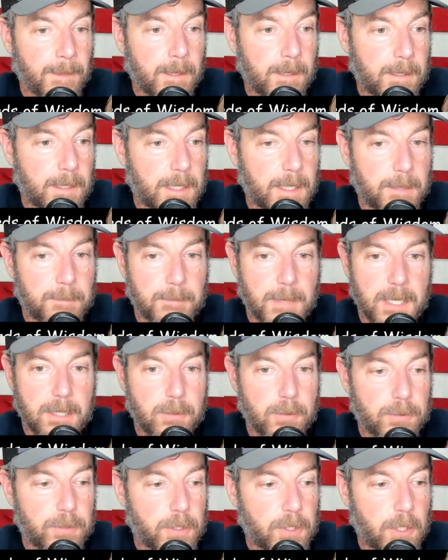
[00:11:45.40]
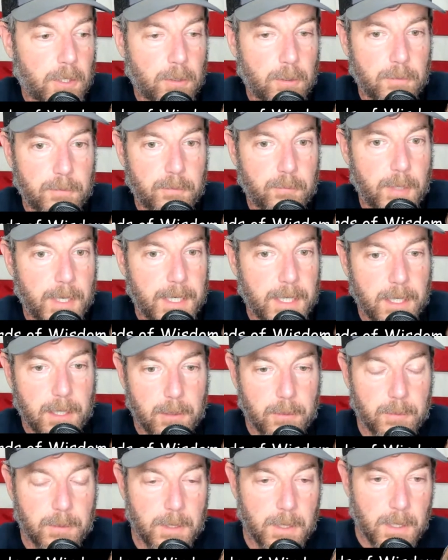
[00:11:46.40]
Mike heard the call over the
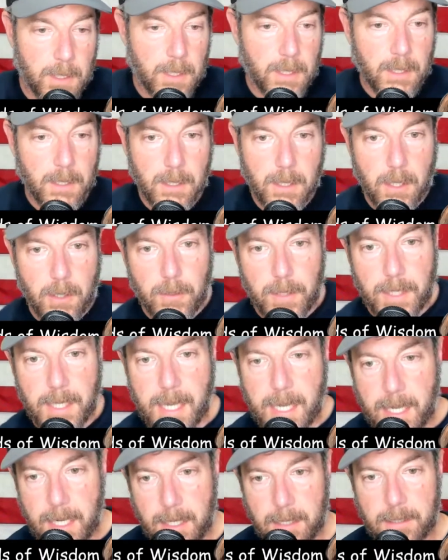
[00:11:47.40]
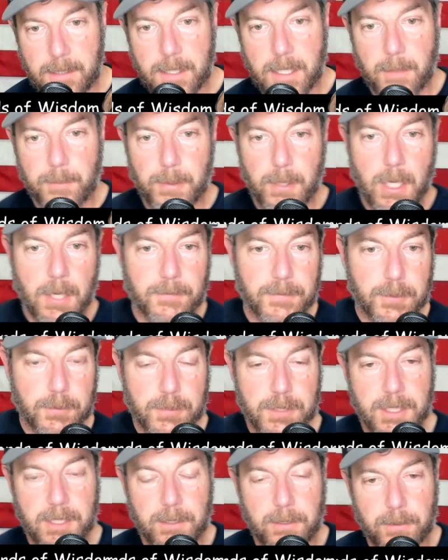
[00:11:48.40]
radio, already had a couple officers
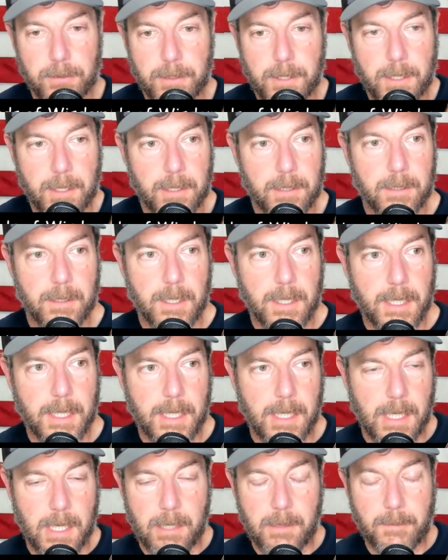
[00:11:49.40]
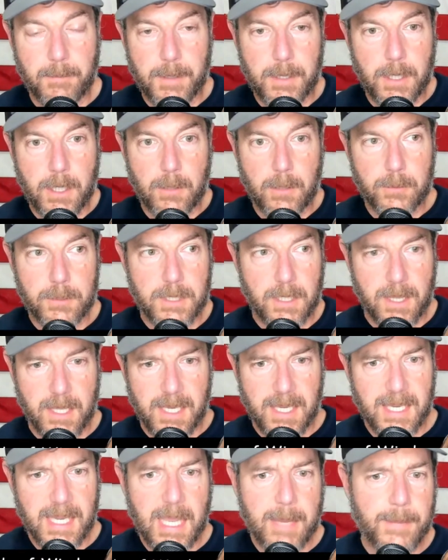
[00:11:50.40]
killed. Unbeknownst, I think
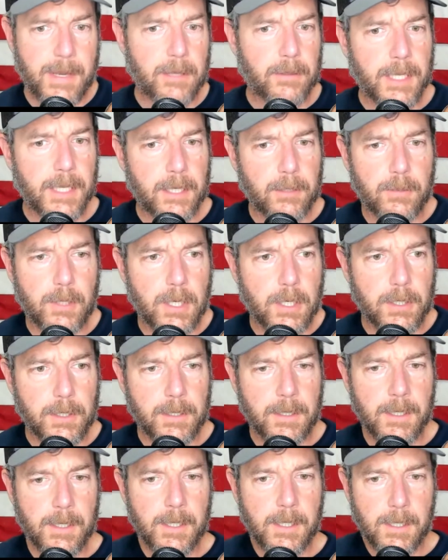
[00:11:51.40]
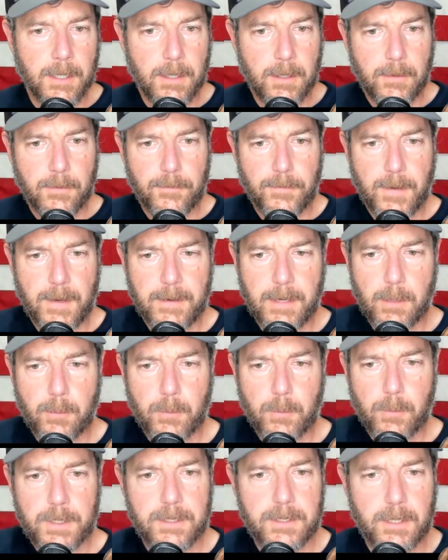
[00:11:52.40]
it came out later on, found out
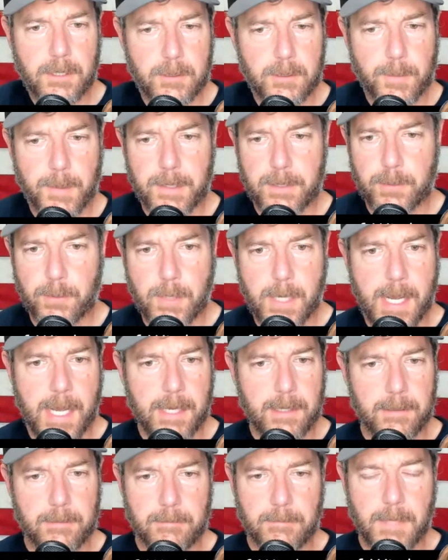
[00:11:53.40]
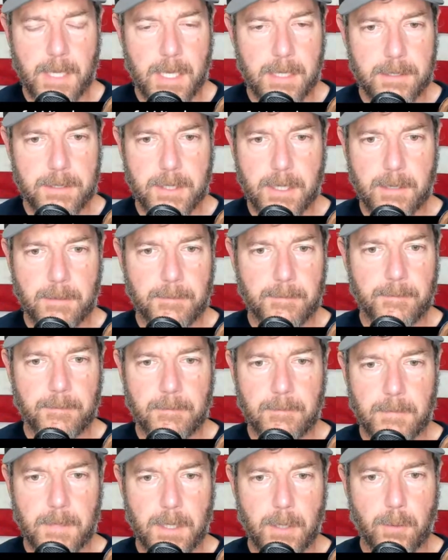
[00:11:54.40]
where these suspects were at, and ends up,
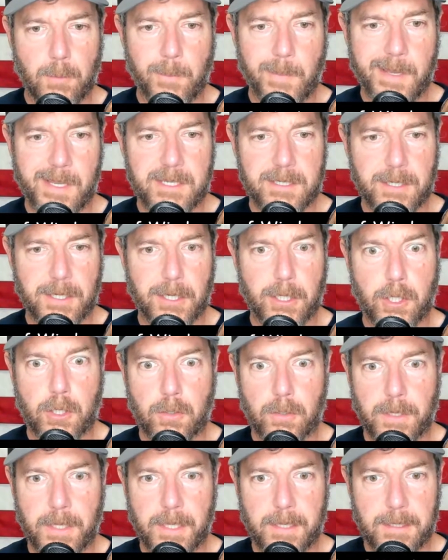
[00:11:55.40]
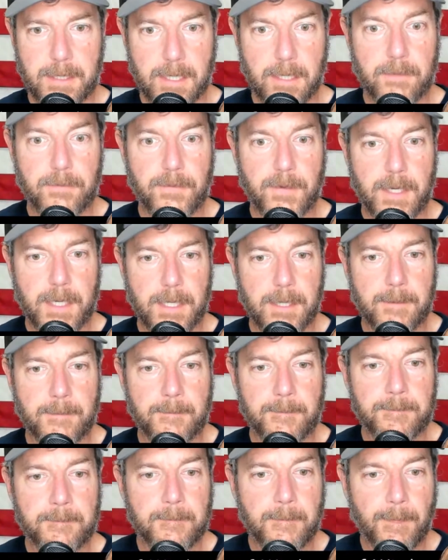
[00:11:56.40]
in basically a car length gunfight
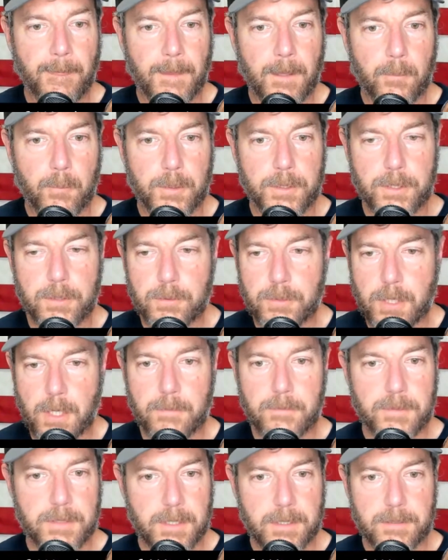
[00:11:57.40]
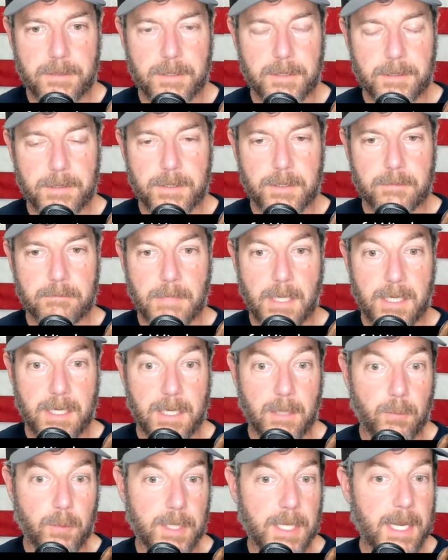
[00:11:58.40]
with two sovereign citizens, and
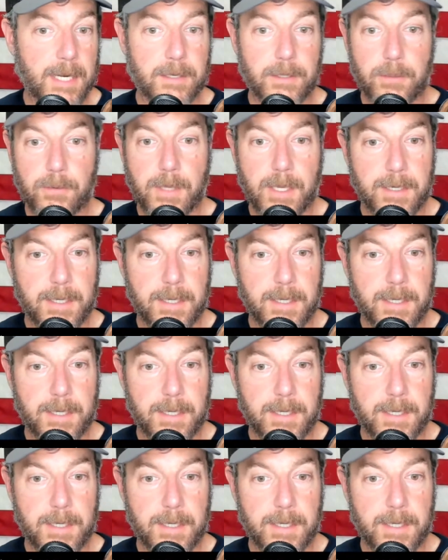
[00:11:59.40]
did what he had to do that